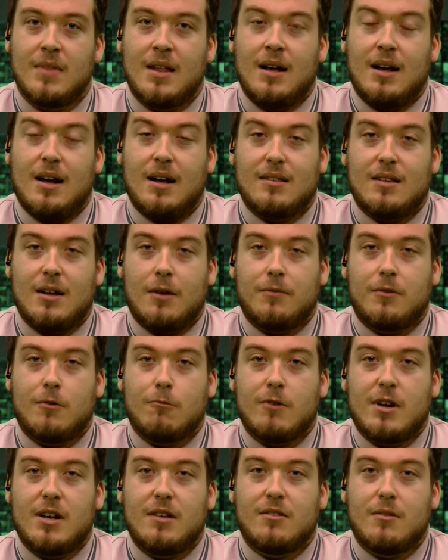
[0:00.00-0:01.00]
And after
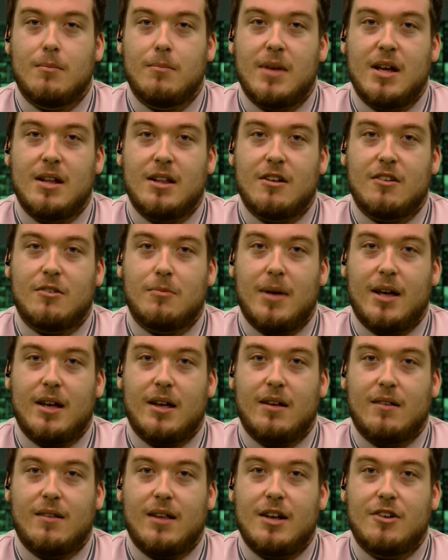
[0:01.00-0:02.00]
recent media
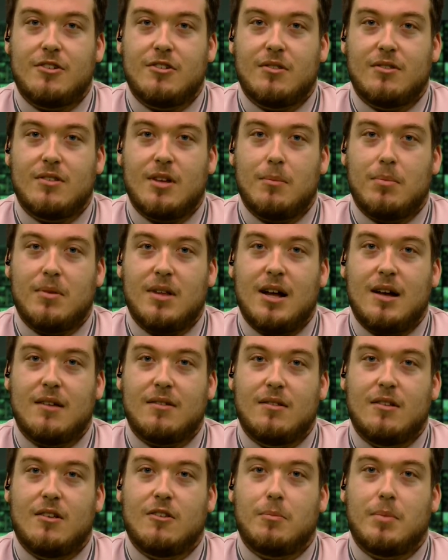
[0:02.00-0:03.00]
speculation, Seb
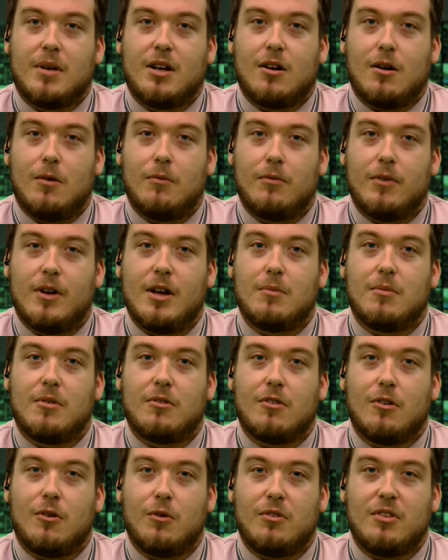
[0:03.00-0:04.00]
Larson has been confirmed
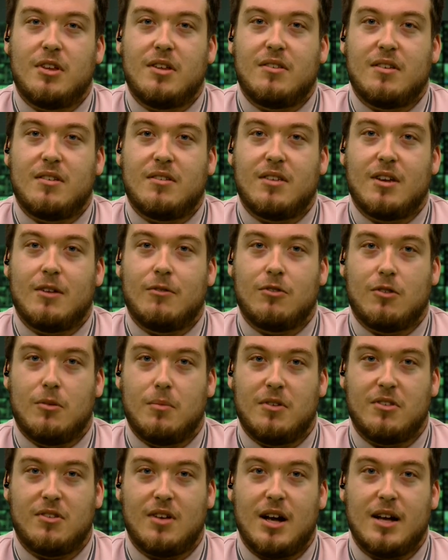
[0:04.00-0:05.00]
as Hull City's 6th
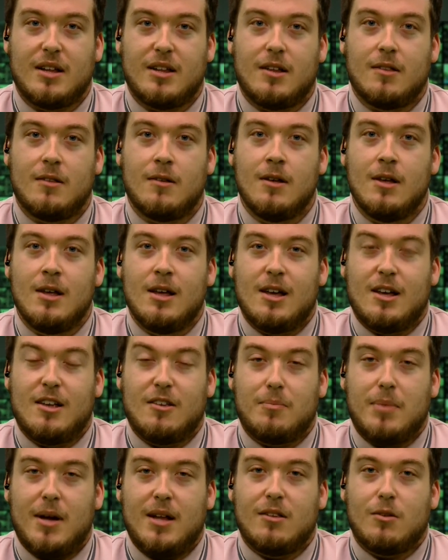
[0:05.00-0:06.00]
summer signing.
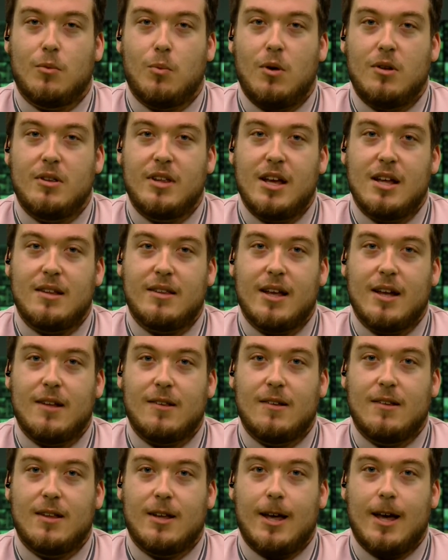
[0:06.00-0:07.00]
He's penned a 1-year
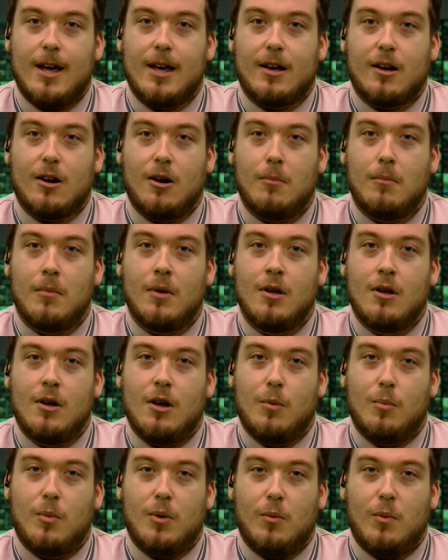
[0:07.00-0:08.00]
deal at the KCOM
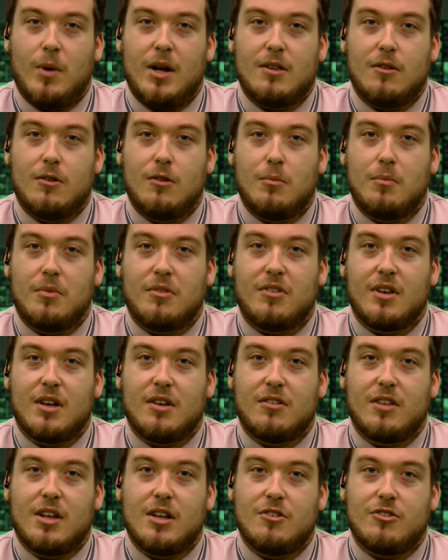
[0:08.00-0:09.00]
and will wear the number
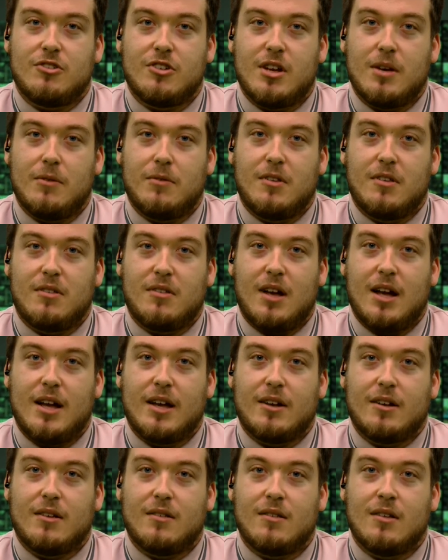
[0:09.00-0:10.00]
16 shirt for the
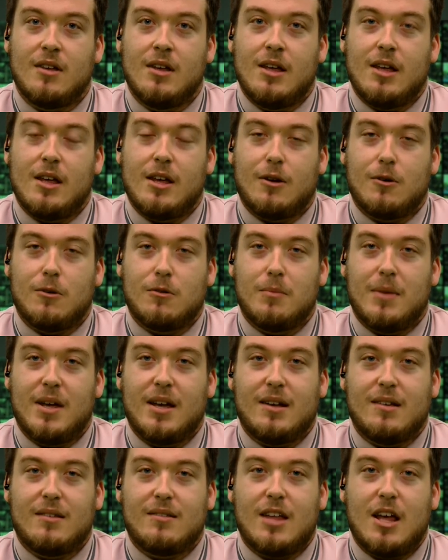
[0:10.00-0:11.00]
Tigers. He could
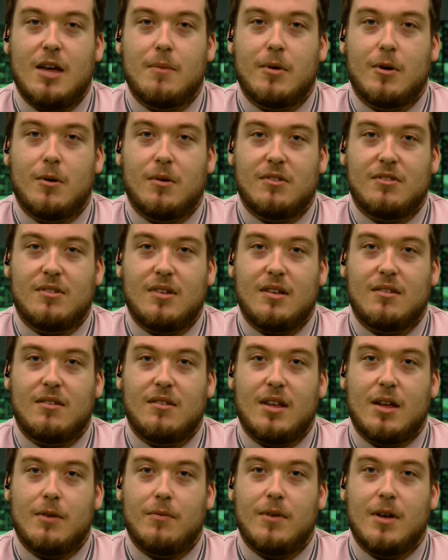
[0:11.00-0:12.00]
make his debut on
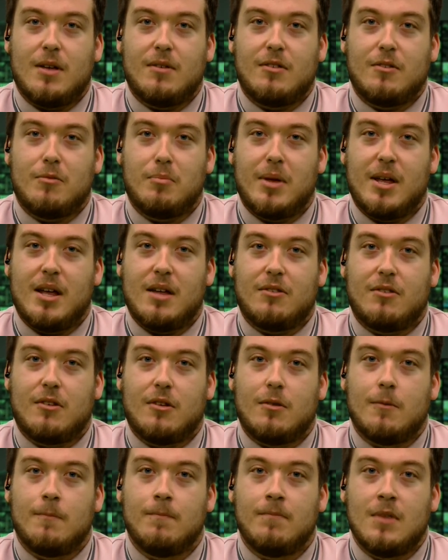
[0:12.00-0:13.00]
Saturday versus
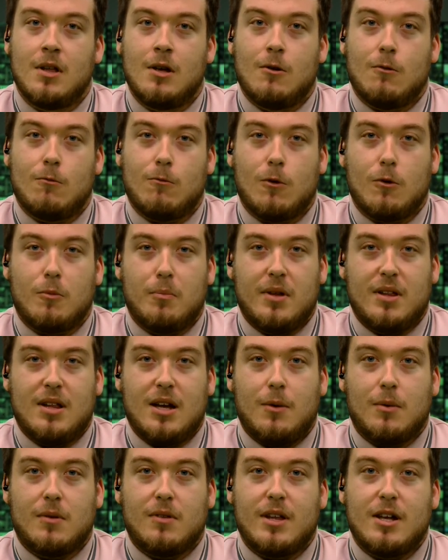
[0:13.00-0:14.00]
Burton. Rugby
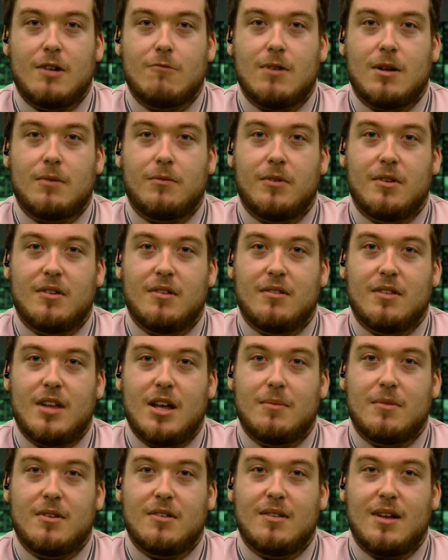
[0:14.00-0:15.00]
now, and Lee Radford has
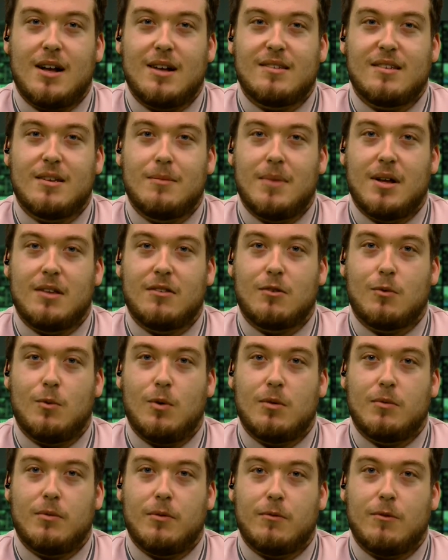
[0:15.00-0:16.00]
named his 19-man
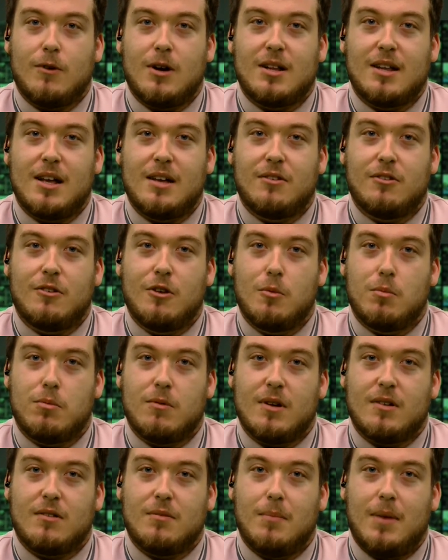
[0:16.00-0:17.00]
squad for Friday's
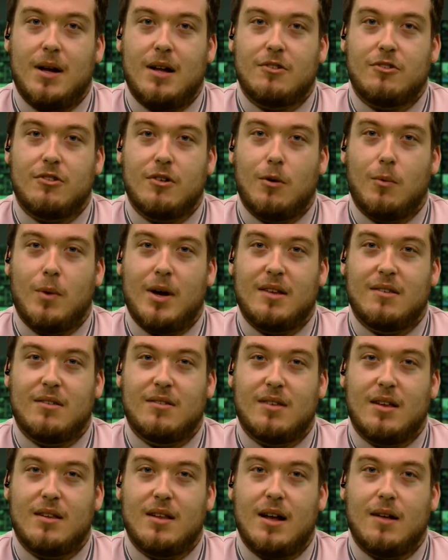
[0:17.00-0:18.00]
Super X match away to
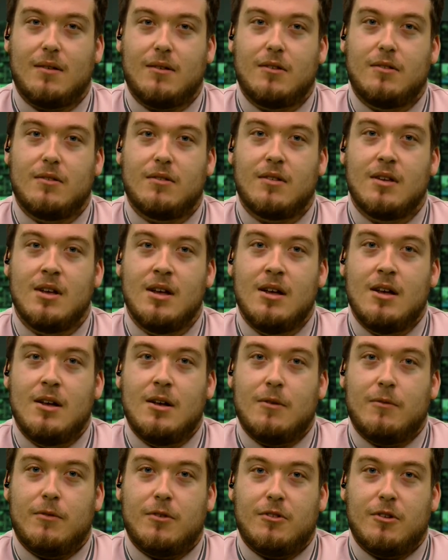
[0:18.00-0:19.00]
St Helens.
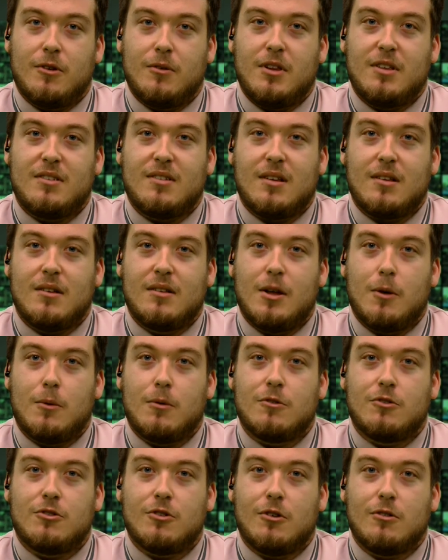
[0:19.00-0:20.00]
Fatuli
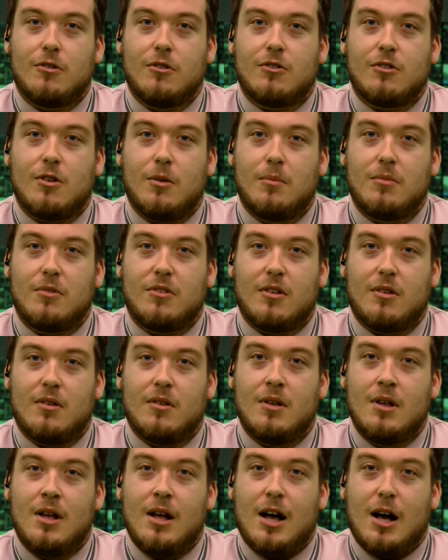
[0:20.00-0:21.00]
Talanoa and Jordan
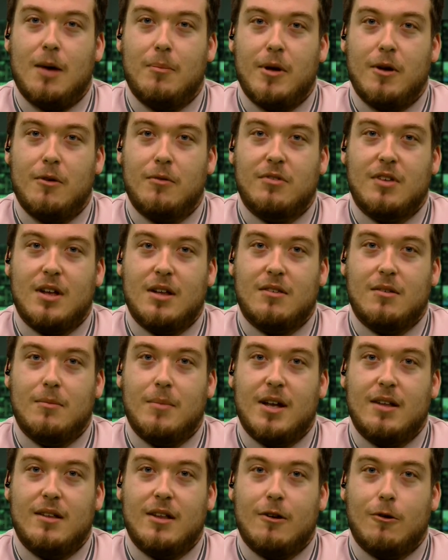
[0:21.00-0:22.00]
Sompton are both set to
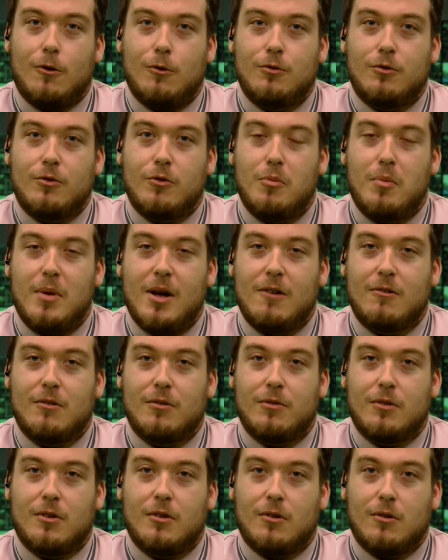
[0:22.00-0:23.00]
make their 100th
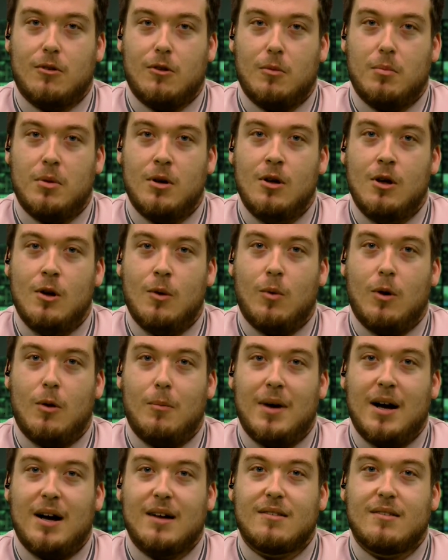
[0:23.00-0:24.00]
appearance for the club, while
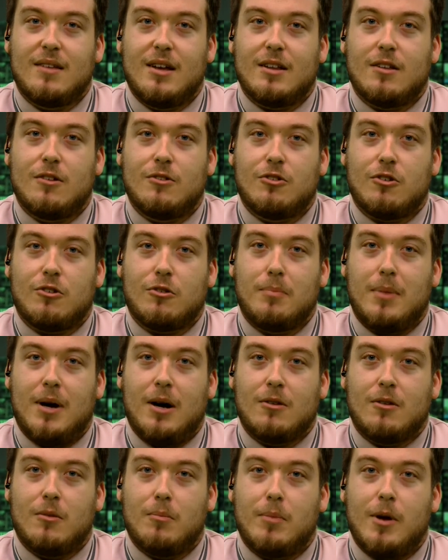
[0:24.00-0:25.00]
Mark Sneed and Josh
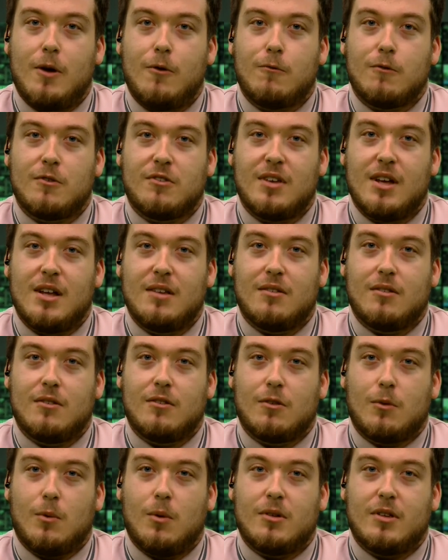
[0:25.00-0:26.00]
Bowden both return to the
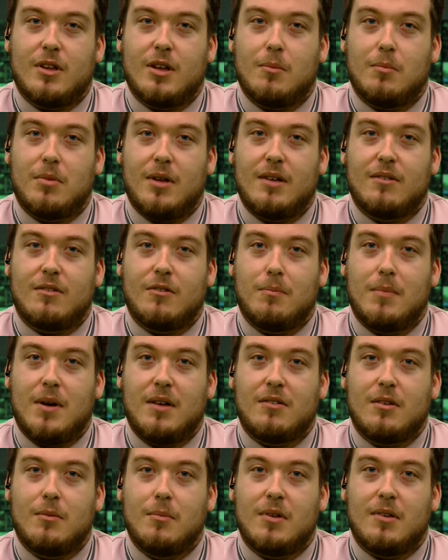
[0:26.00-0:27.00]
squad in place of
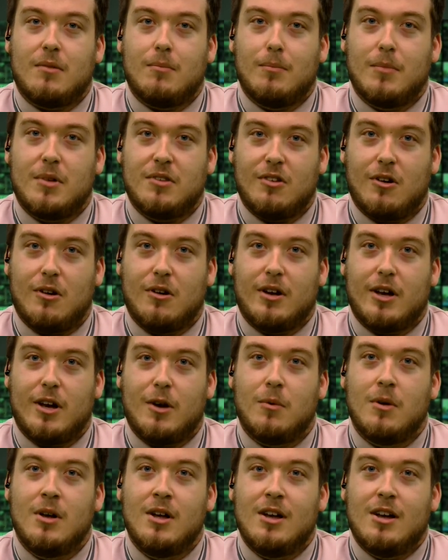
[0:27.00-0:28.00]
Massey
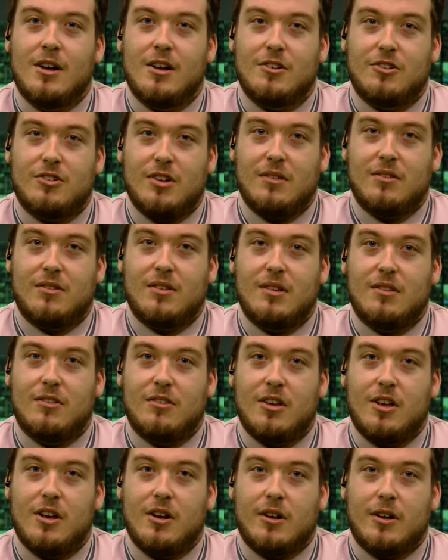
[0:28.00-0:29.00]
Matongo and Jansen
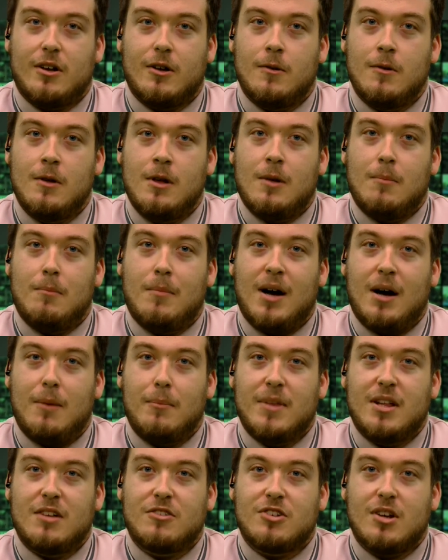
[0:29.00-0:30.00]
Turgott. Mark
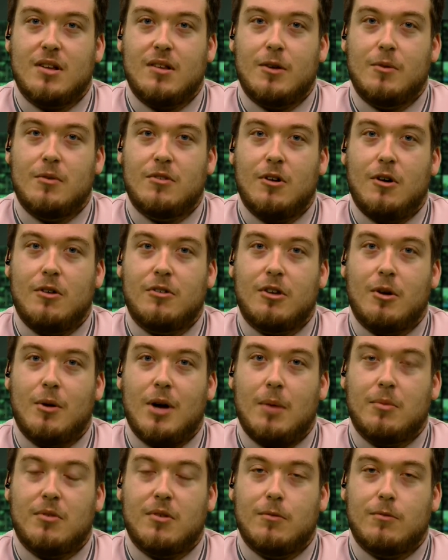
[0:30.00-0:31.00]
Minicello is also
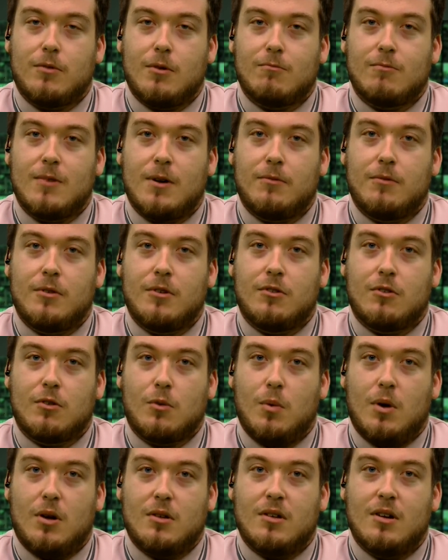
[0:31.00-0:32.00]
absent from Radford's
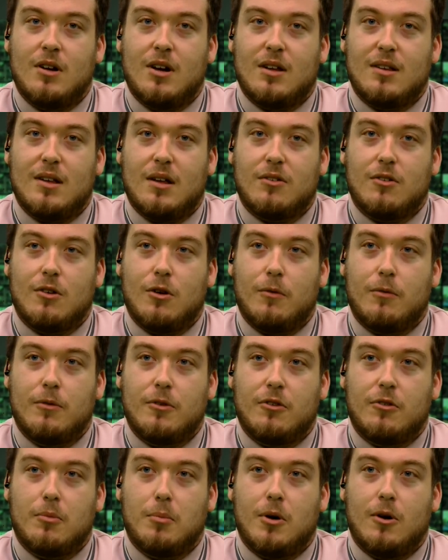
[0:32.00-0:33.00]
squad, and that's all for
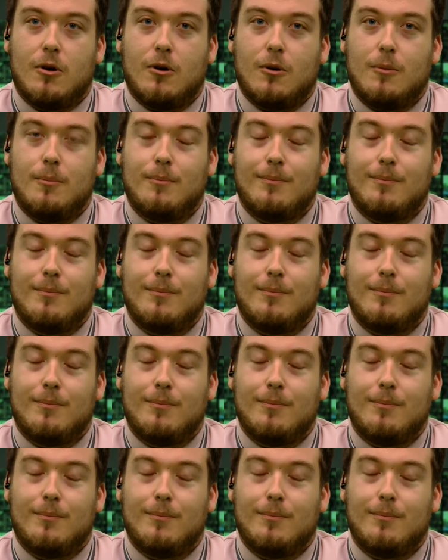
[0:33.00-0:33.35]
the sport.